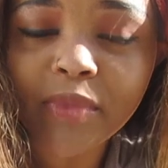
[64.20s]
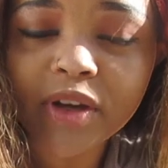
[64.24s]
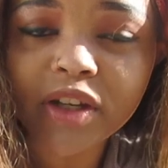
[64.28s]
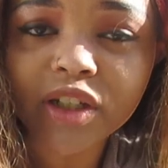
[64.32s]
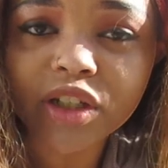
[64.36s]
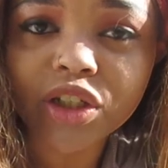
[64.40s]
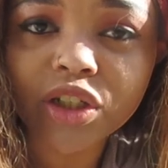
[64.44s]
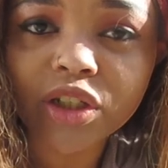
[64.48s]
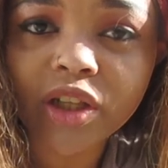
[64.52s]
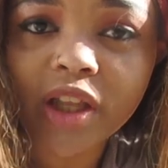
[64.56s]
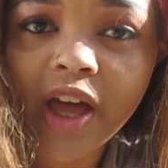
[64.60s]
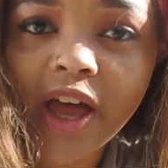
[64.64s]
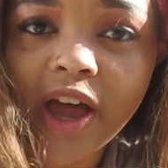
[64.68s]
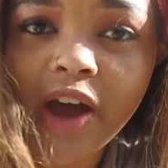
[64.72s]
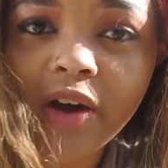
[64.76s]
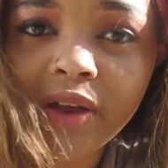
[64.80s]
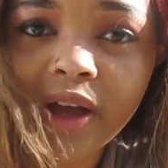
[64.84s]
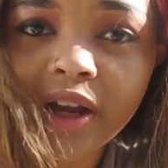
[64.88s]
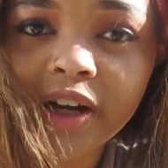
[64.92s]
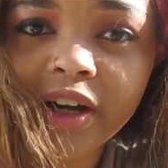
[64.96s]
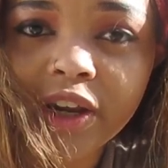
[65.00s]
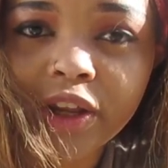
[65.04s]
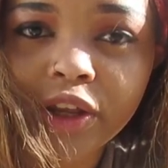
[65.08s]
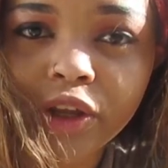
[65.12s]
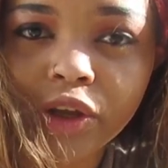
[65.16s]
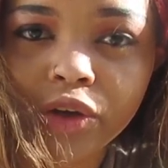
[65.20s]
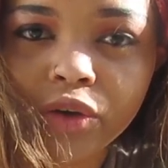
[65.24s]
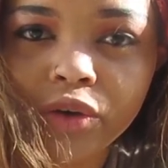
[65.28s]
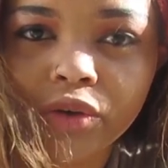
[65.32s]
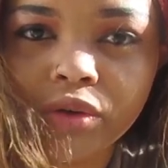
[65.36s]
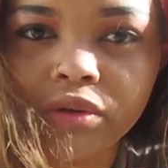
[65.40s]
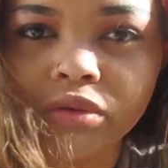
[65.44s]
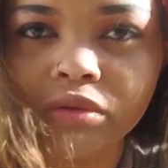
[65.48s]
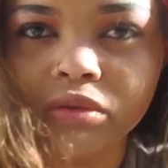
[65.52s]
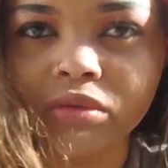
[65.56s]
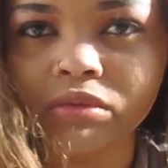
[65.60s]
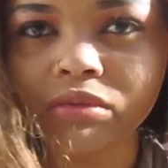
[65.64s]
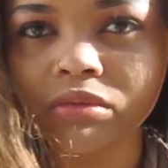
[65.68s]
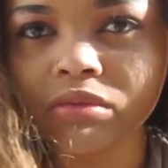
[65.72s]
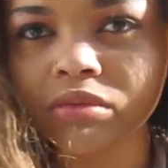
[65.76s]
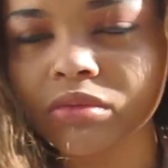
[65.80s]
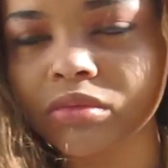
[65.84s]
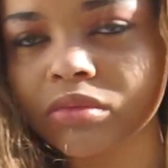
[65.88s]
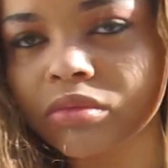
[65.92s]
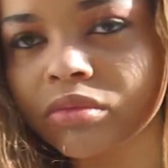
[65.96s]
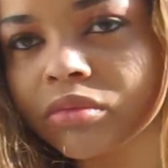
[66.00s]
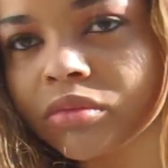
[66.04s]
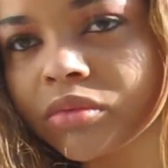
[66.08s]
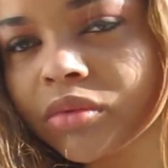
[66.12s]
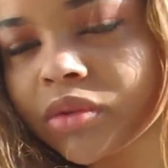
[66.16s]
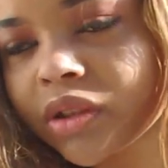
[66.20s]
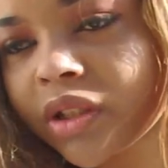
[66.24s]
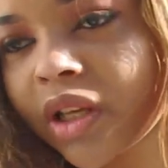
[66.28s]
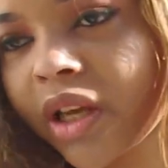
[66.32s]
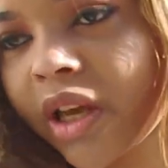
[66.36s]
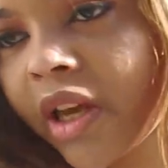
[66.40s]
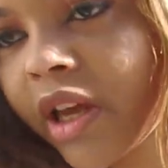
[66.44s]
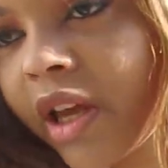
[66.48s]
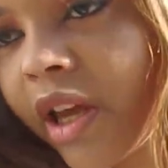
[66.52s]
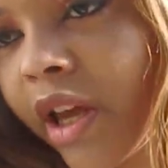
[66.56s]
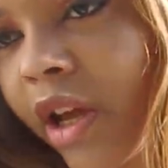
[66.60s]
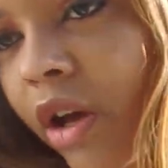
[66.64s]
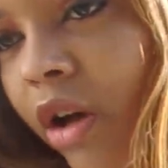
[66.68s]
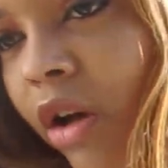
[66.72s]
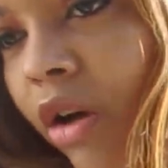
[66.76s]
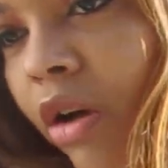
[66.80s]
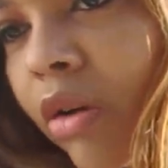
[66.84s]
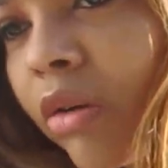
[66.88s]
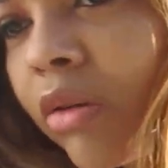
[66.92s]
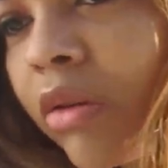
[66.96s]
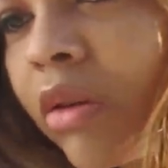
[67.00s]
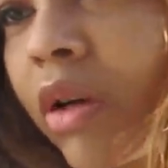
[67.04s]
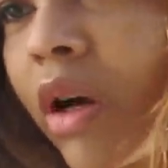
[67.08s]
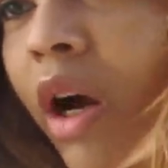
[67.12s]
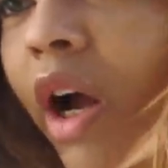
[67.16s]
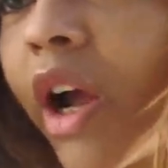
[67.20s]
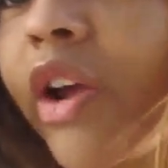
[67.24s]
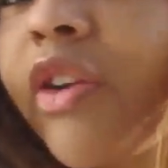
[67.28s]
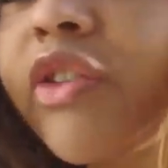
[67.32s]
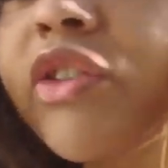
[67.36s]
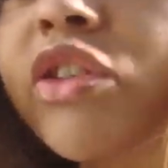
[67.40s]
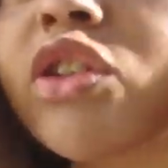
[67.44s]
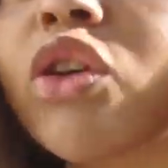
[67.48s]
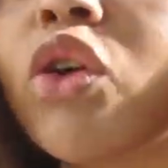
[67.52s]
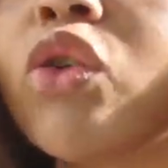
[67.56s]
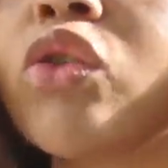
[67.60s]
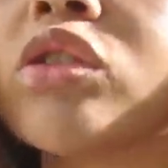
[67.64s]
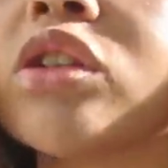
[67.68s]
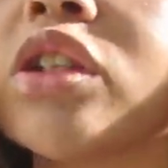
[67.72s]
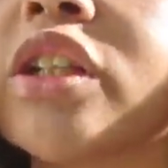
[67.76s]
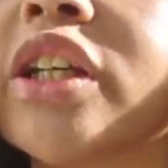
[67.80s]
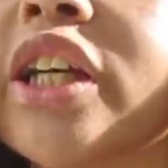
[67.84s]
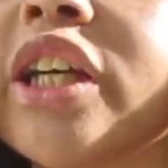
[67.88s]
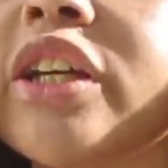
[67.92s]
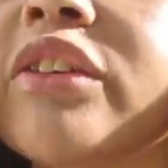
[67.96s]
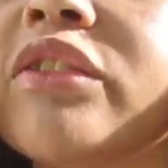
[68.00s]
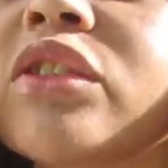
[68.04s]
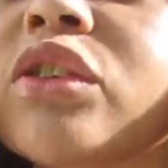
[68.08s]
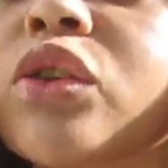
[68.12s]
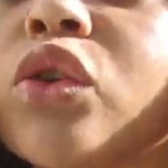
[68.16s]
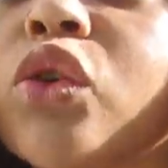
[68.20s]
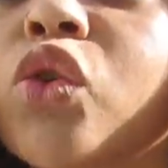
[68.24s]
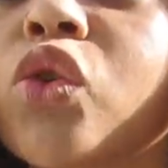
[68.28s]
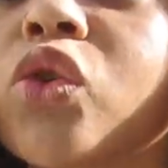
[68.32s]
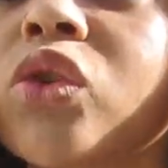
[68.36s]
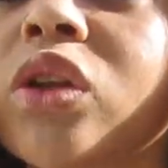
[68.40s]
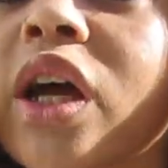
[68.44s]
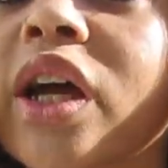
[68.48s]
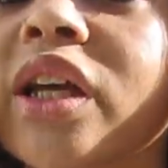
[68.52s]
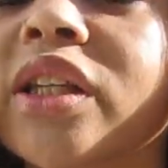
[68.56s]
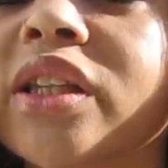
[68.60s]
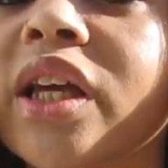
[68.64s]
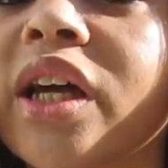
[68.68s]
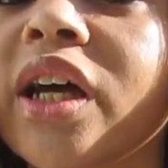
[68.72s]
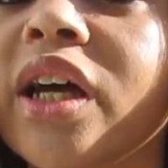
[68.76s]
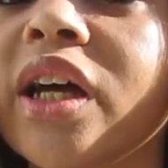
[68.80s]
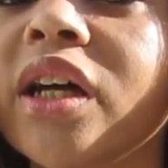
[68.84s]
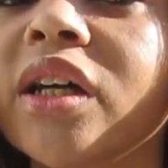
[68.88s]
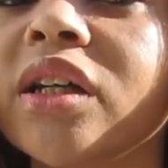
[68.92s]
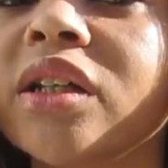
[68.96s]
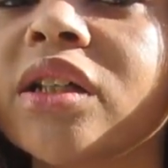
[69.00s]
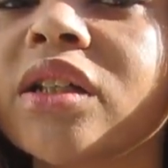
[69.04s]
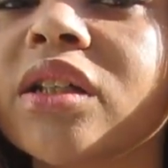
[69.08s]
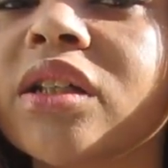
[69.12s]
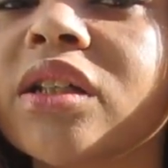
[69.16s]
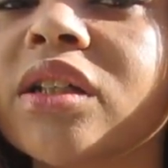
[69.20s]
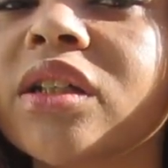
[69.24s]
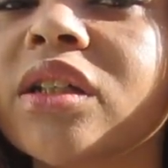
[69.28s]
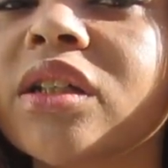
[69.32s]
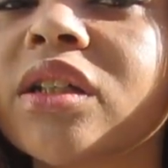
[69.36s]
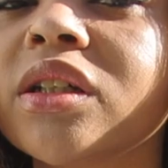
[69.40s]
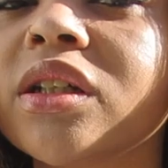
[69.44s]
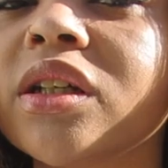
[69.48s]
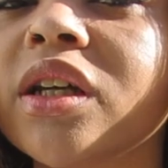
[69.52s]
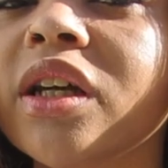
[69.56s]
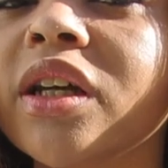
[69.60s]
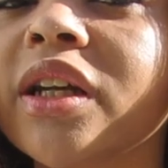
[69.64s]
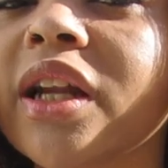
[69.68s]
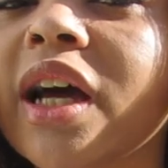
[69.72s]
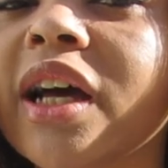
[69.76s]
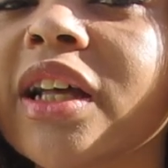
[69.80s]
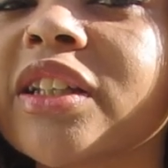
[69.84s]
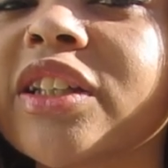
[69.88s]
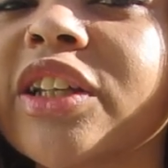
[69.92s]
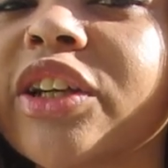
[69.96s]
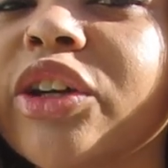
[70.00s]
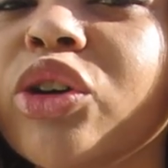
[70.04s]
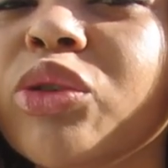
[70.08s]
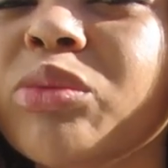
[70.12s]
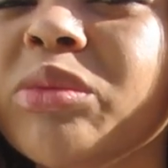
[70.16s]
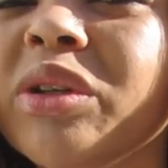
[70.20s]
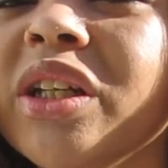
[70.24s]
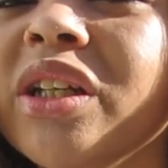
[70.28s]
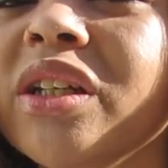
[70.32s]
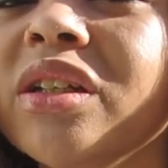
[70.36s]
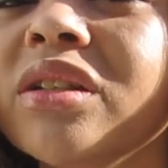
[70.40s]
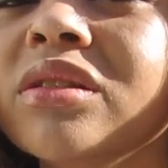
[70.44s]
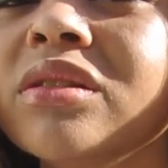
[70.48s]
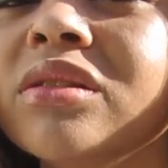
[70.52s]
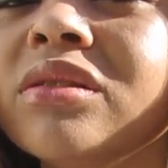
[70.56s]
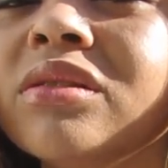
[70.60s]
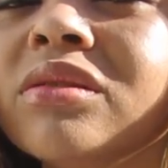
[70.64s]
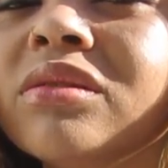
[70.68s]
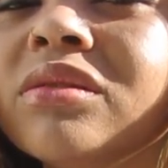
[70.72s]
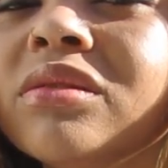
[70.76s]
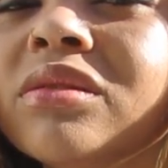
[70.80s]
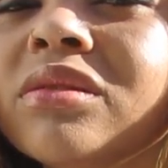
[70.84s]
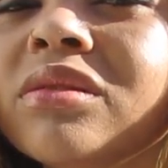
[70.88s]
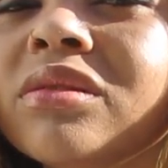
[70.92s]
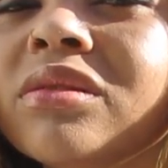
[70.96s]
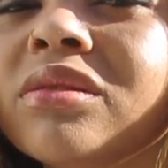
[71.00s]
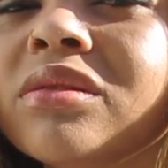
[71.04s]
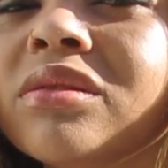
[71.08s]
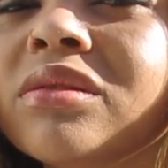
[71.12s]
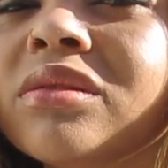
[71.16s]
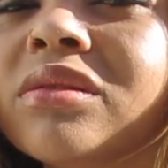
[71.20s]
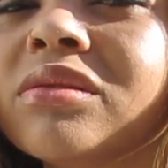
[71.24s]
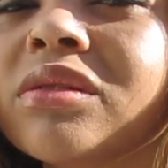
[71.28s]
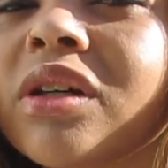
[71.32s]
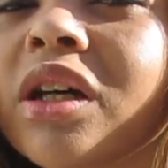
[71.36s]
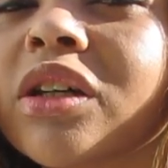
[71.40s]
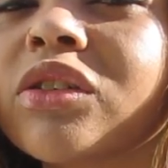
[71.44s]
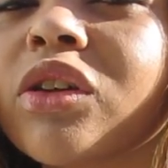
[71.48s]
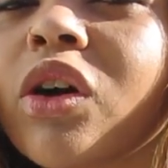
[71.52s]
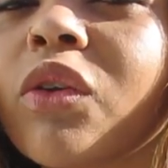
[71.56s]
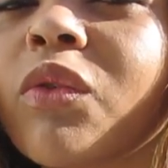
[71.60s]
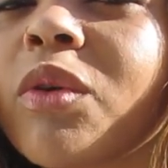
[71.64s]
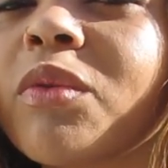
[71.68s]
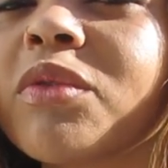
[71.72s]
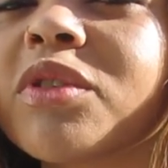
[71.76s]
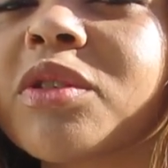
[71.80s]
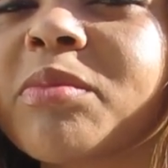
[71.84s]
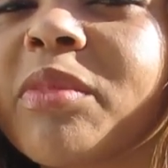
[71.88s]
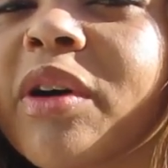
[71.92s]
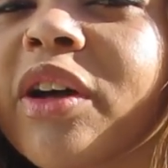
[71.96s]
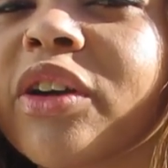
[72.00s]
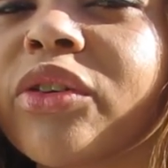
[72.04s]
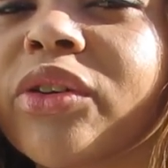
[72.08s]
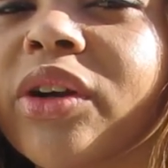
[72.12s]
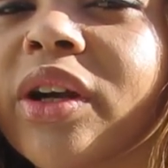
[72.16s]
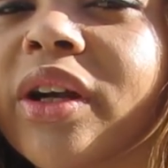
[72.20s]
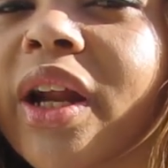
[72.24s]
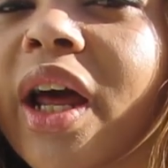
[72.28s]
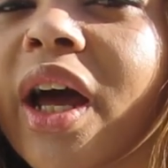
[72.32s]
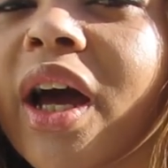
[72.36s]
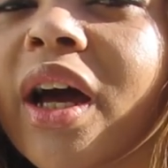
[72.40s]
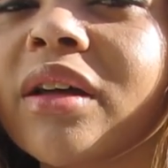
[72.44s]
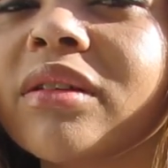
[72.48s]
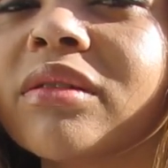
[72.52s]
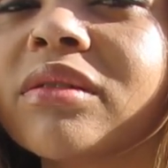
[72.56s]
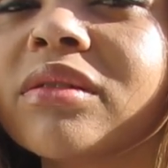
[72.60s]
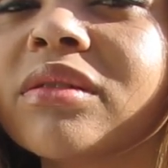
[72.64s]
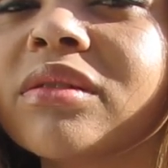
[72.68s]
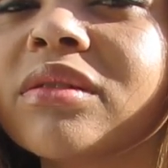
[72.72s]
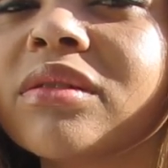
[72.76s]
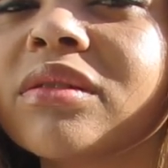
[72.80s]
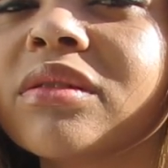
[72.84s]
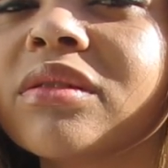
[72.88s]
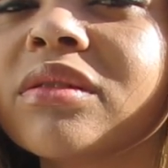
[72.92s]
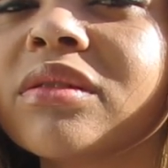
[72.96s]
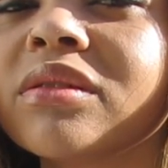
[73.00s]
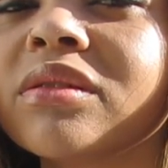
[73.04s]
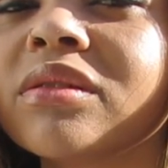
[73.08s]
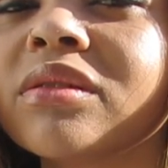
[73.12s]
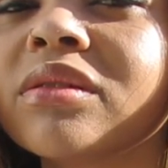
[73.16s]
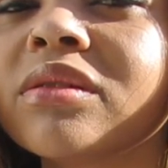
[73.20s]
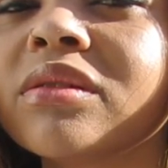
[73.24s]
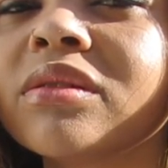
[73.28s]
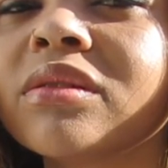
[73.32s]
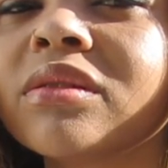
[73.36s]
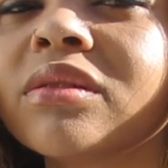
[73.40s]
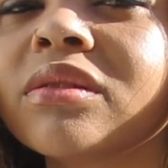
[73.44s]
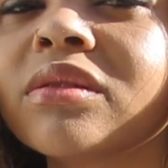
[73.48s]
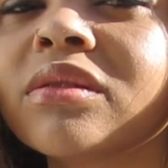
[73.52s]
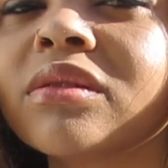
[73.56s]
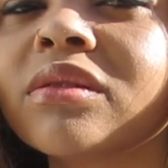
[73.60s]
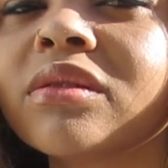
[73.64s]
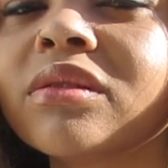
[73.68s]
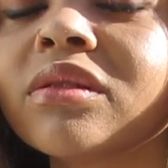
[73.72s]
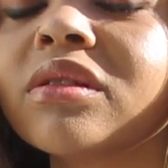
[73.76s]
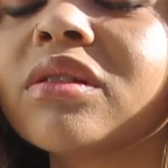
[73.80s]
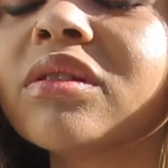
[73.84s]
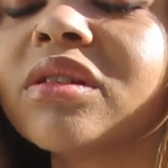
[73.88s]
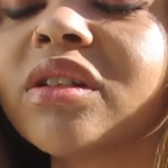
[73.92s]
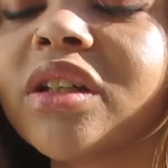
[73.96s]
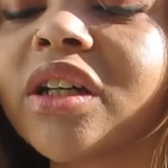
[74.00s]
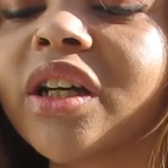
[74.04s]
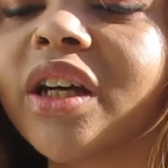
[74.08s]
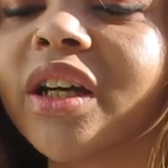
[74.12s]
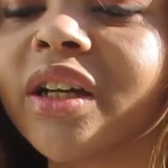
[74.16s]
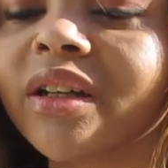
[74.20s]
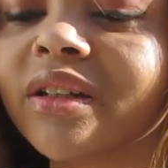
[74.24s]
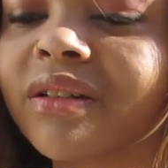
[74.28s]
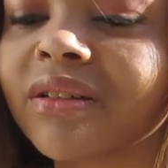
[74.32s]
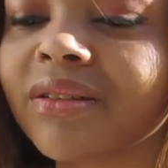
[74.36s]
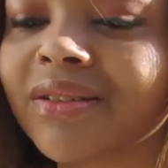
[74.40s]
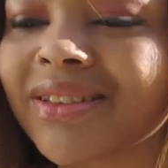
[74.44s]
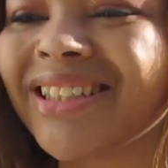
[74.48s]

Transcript: miss the hell out of you. The hell? How you just gonna leave school like that and not tell me? I thought we was better than that. Okay.